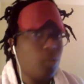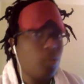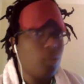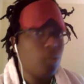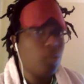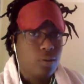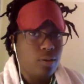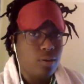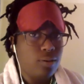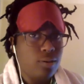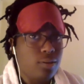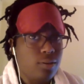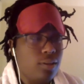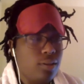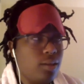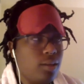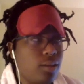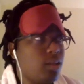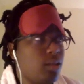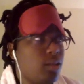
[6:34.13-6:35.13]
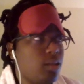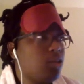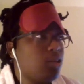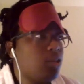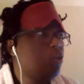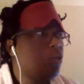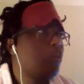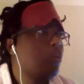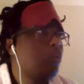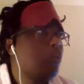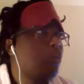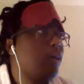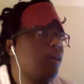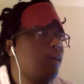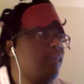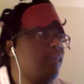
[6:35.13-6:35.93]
Do I think they're going to